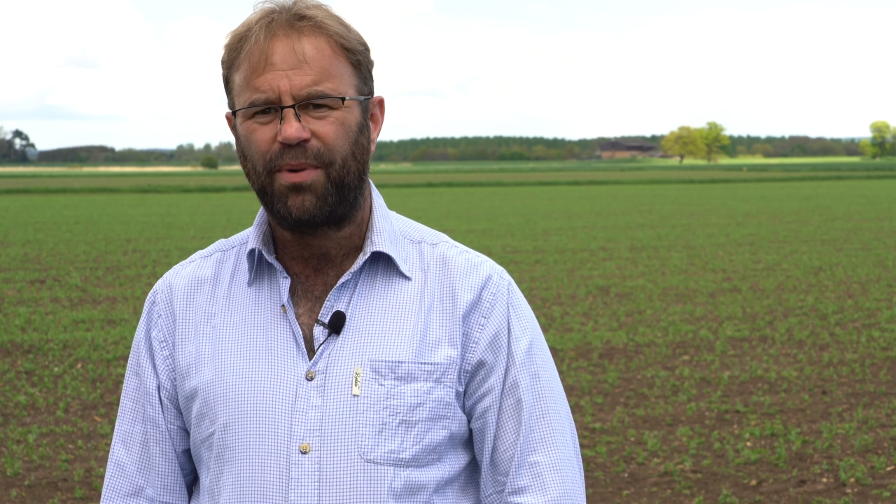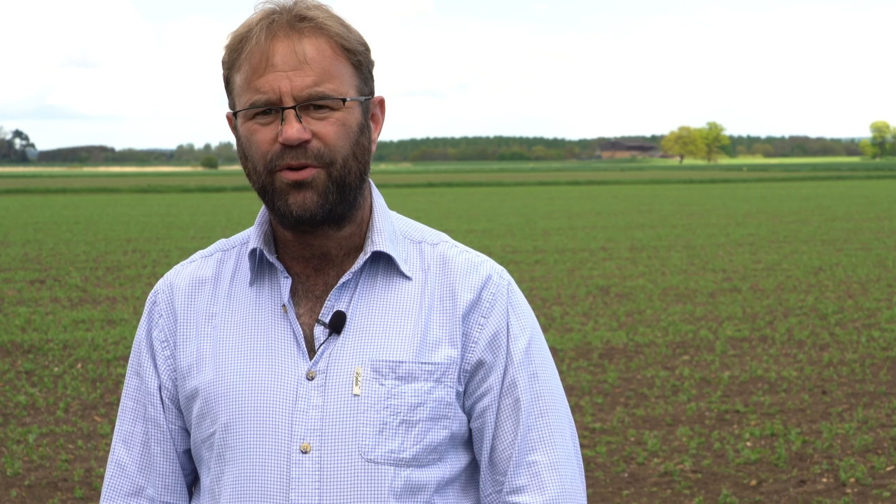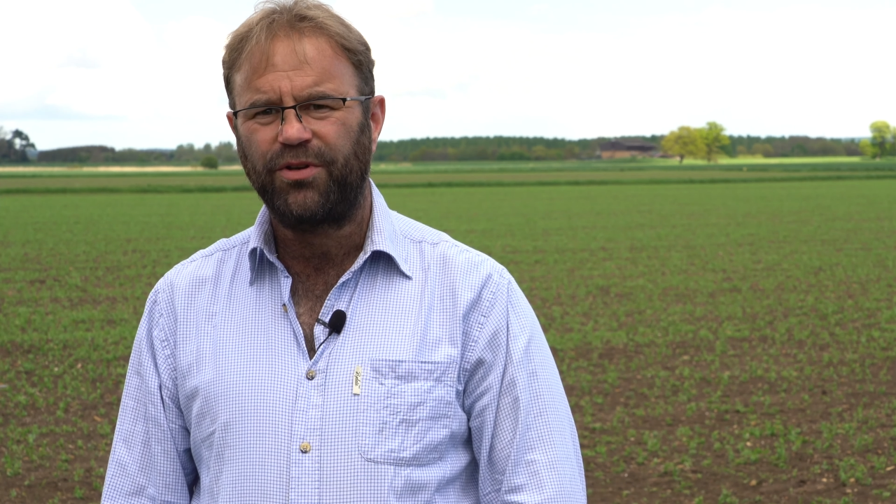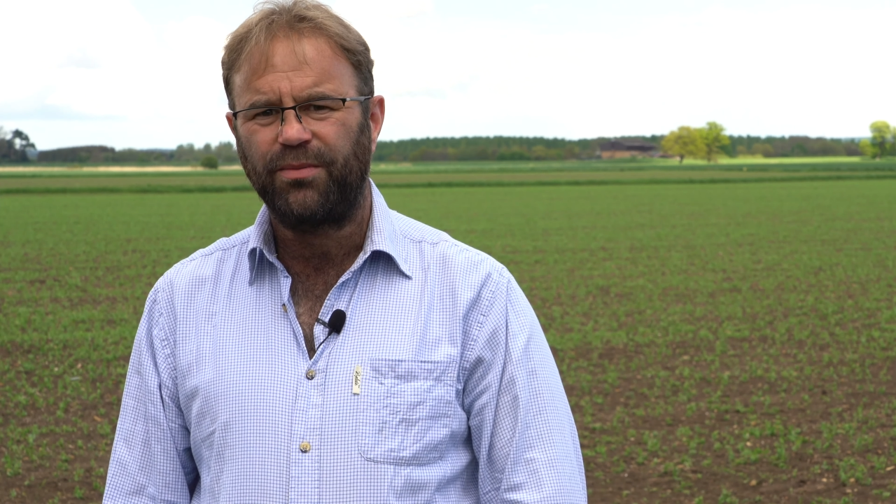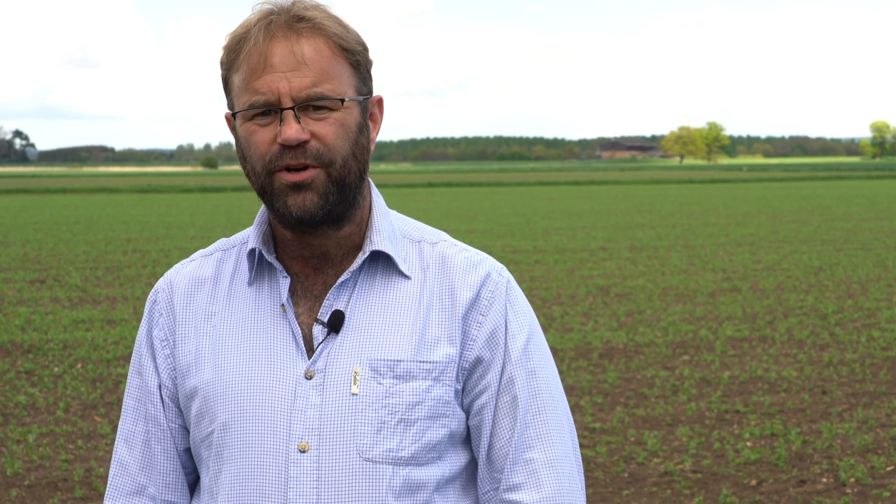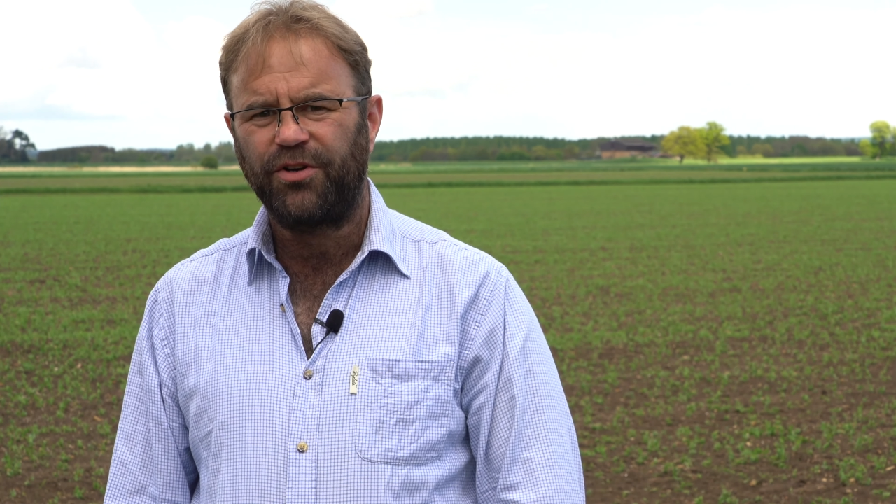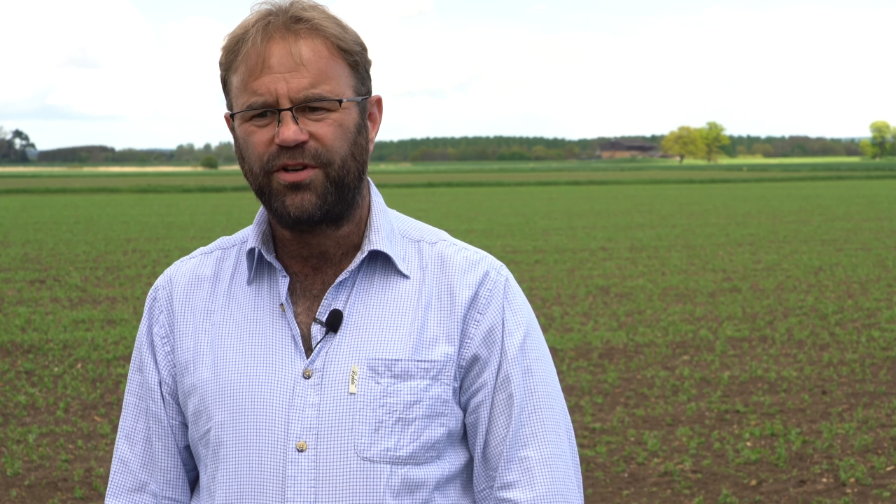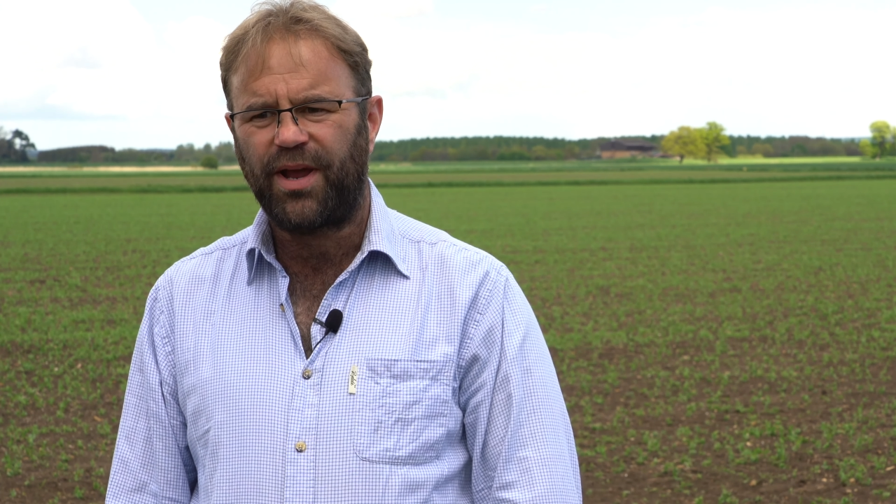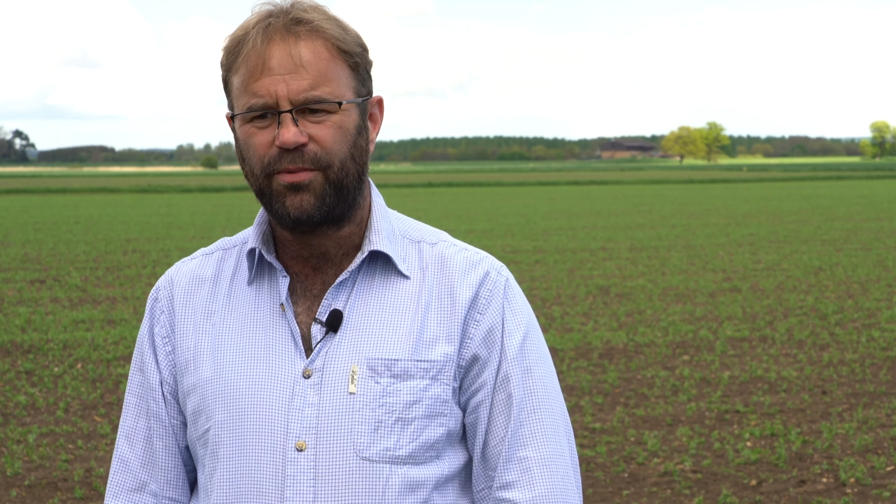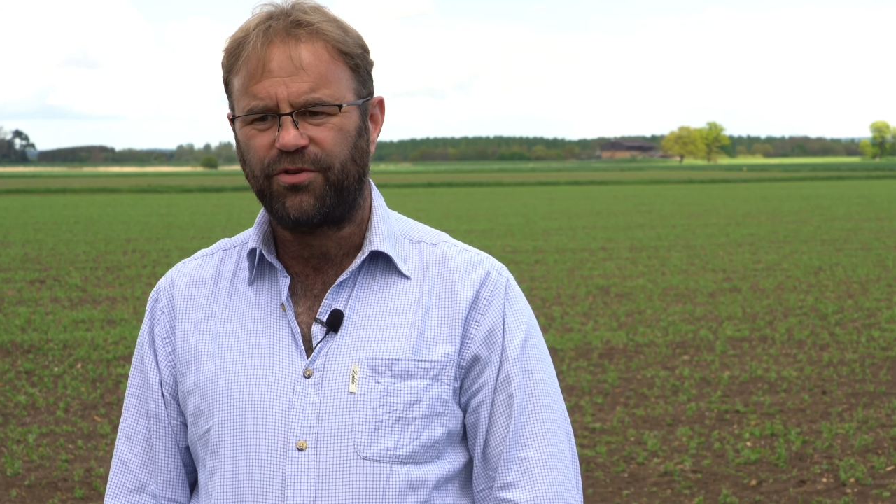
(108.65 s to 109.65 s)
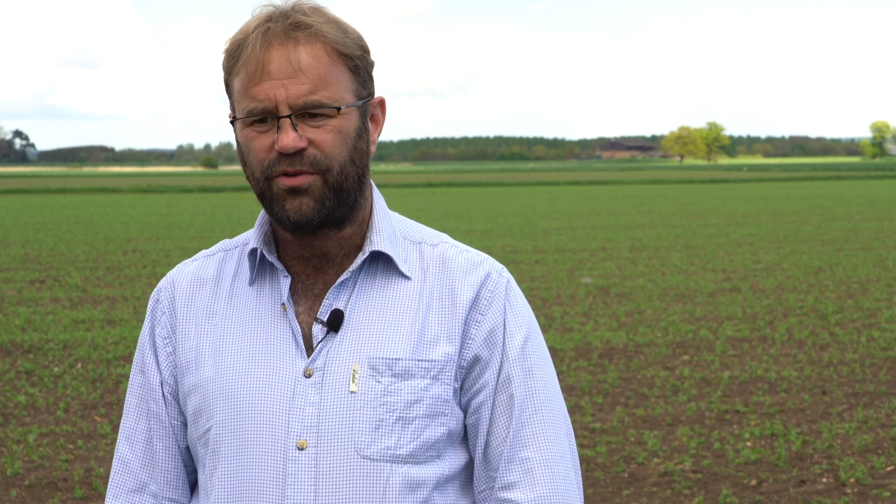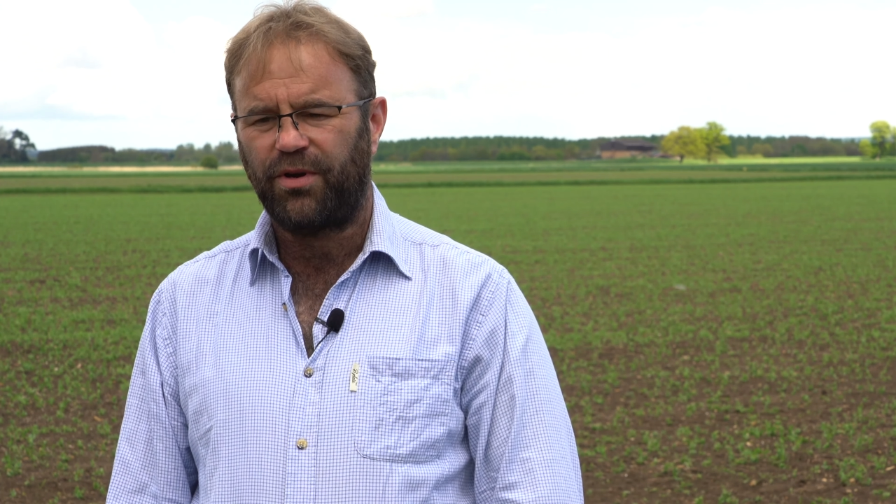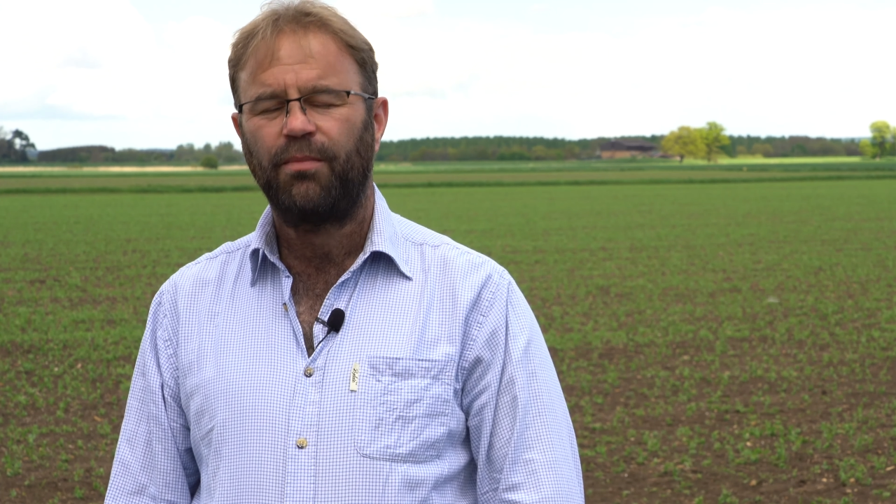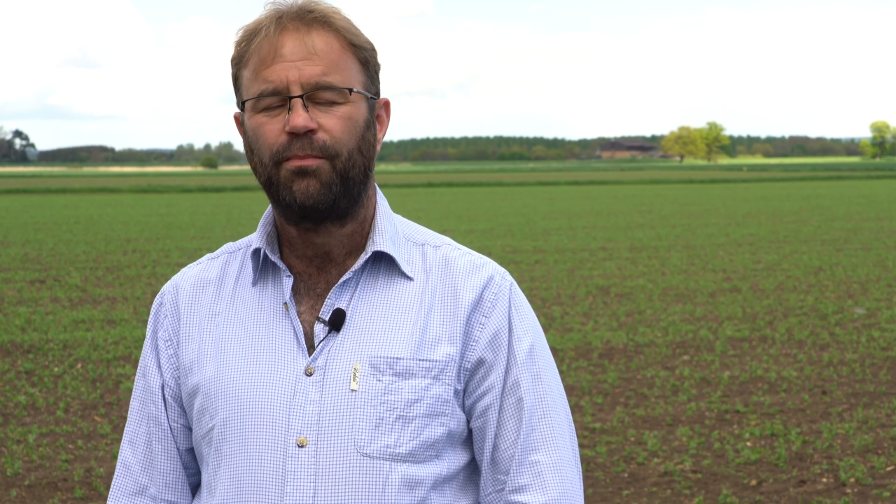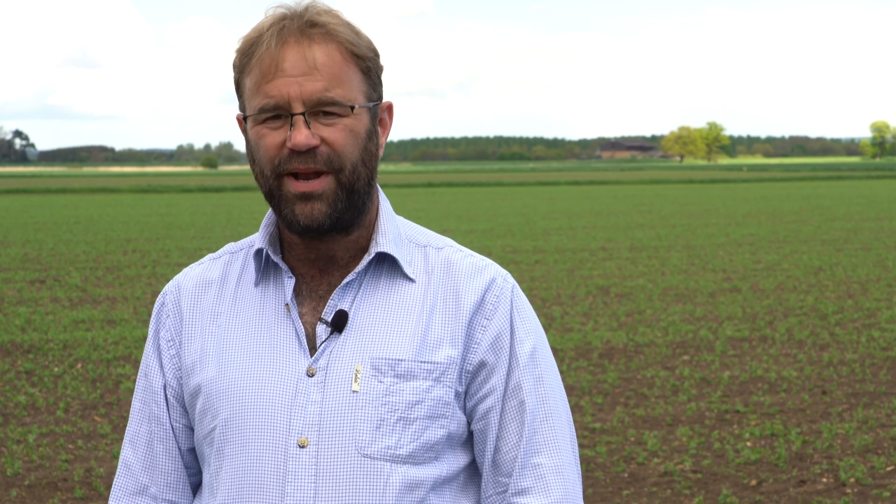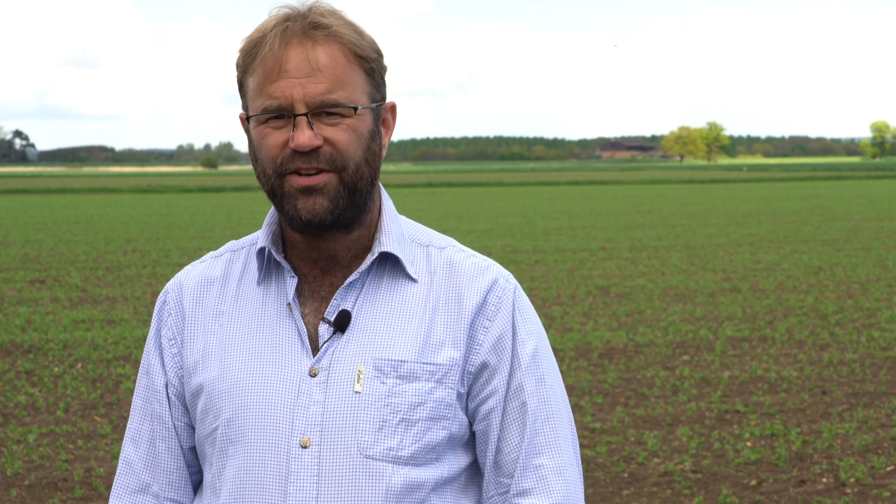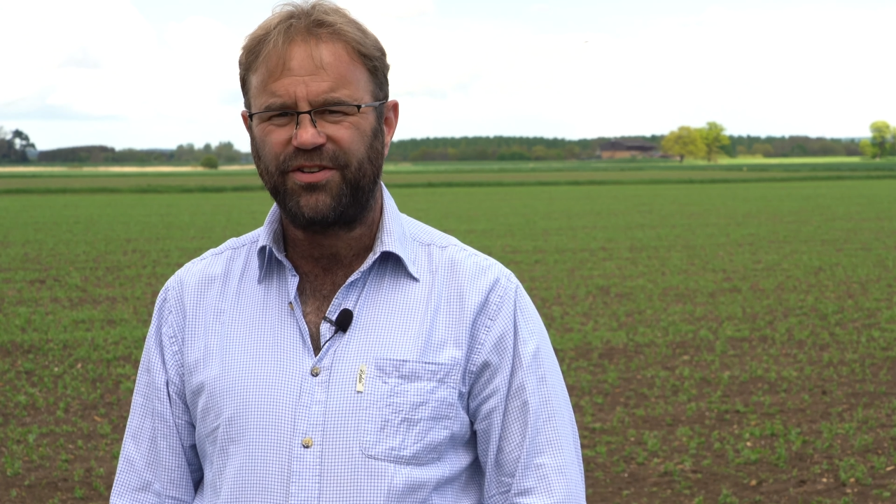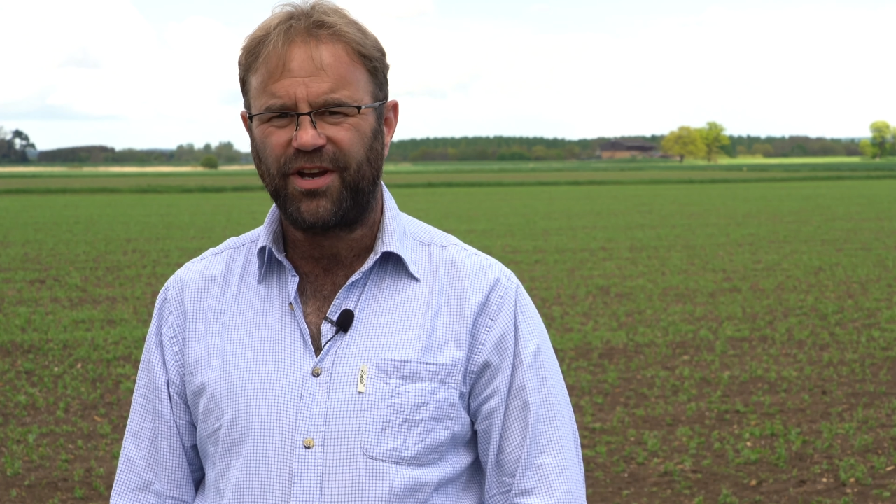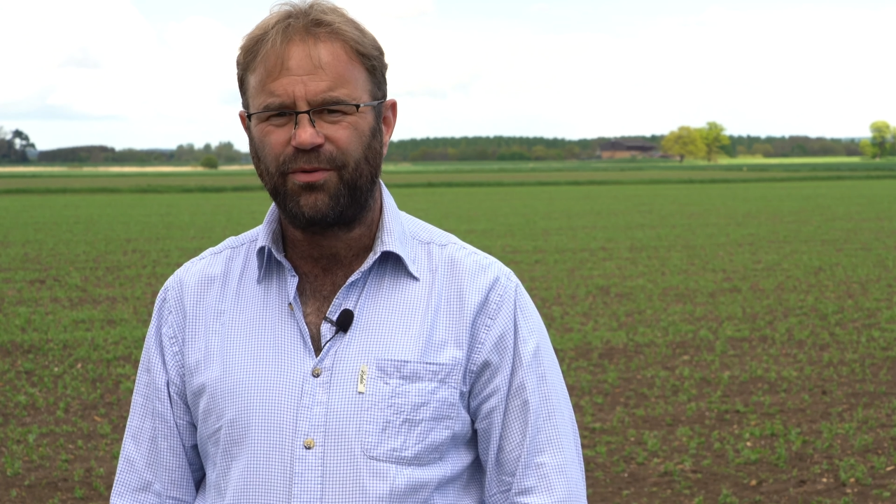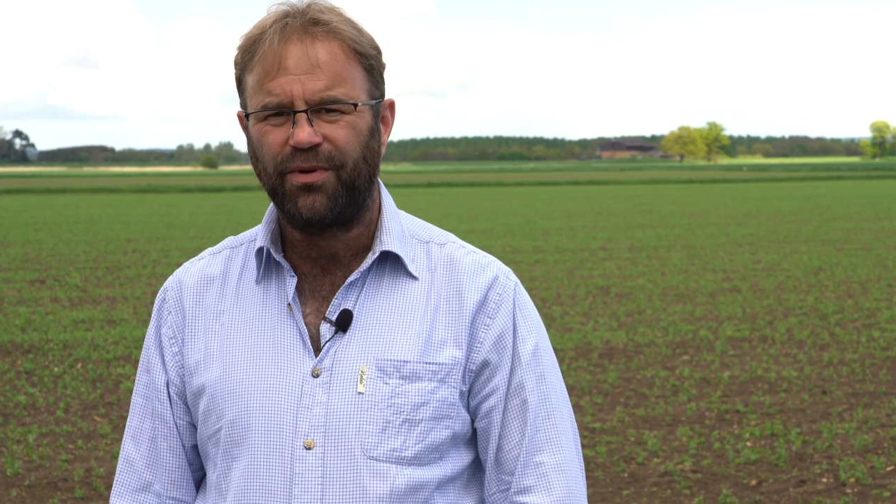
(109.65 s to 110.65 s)
post-emergence chemistry,
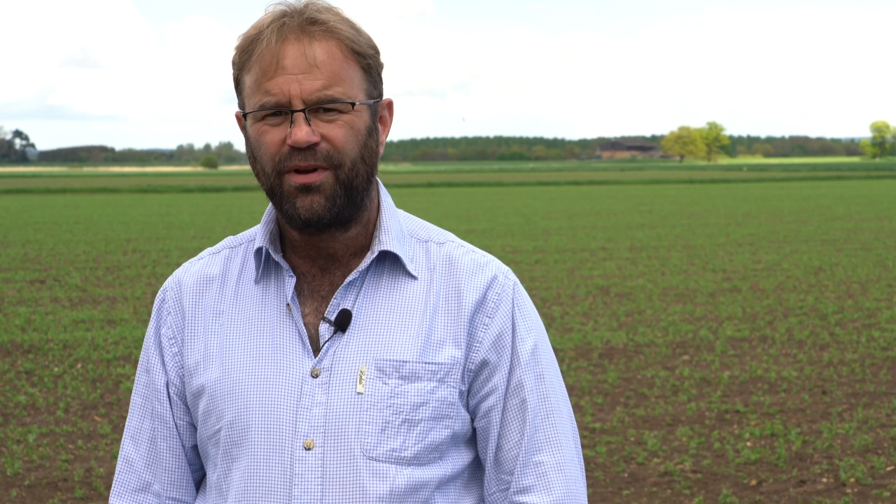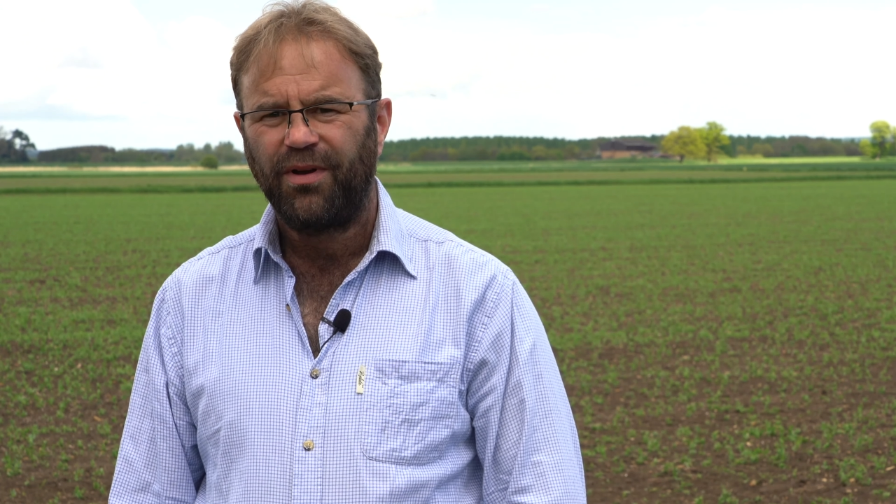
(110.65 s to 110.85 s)
bentazone,